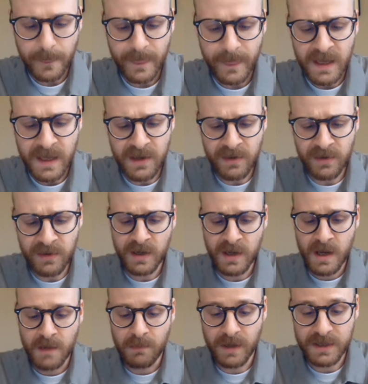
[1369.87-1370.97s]
Here,
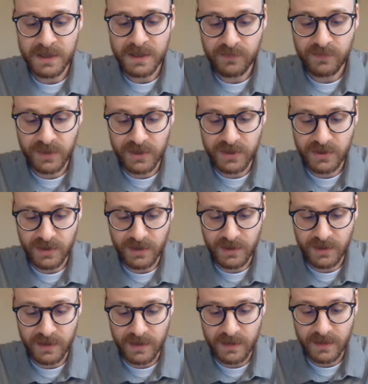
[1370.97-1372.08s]
much of what
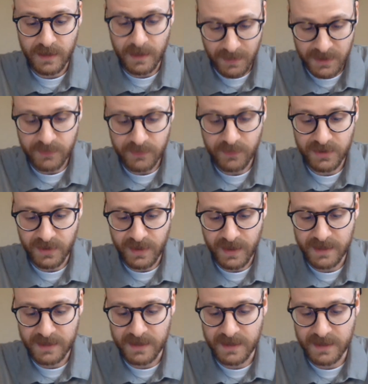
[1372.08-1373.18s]
Sartre
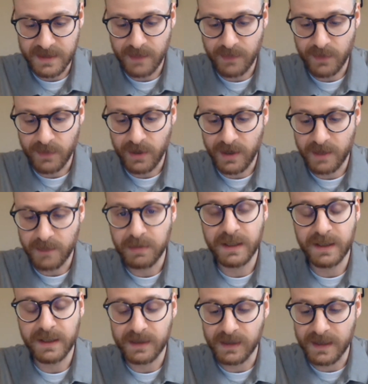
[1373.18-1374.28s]
has to say regarding
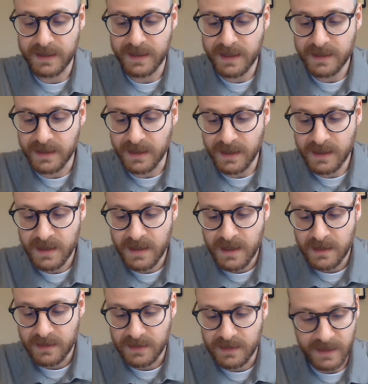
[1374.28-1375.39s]
political identity,
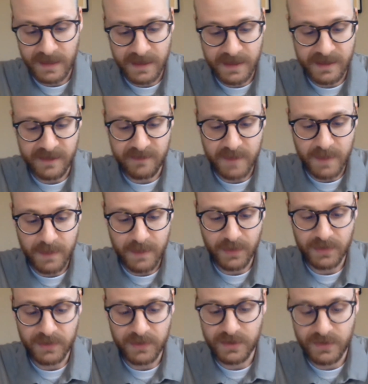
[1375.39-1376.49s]
the identity of
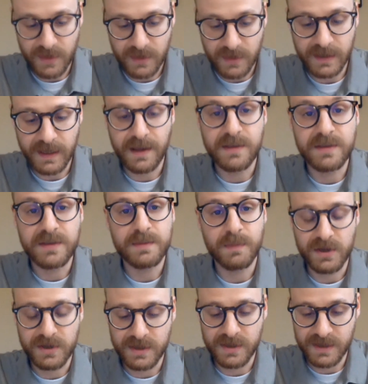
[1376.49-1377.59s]
peoples in struggle against
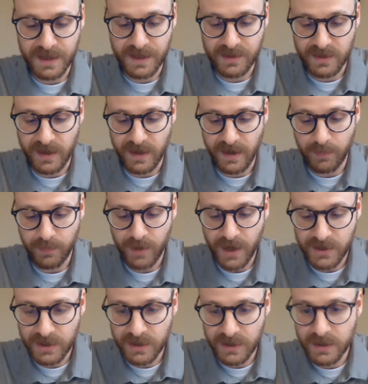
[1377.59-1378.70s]
marginalization and
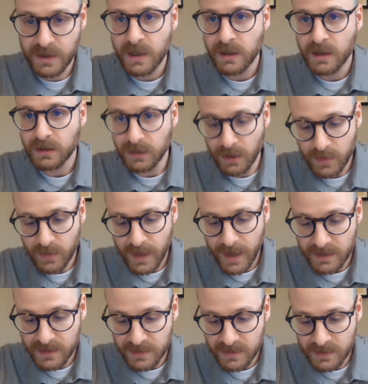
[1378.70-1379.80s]
oppression,
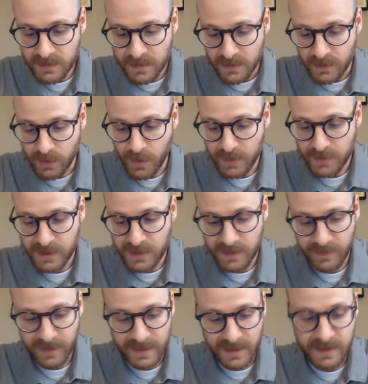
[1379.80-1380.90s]
locates the question of
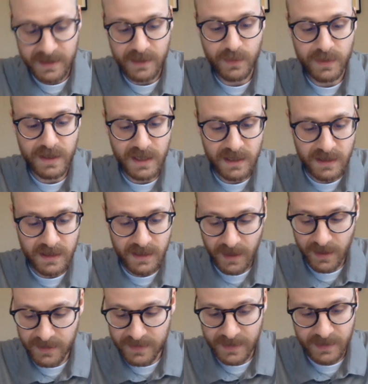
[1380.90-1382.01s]
identity within the
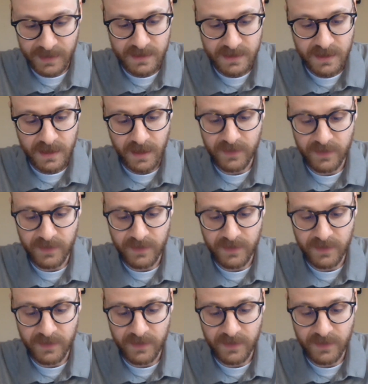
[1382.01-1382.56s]
context of this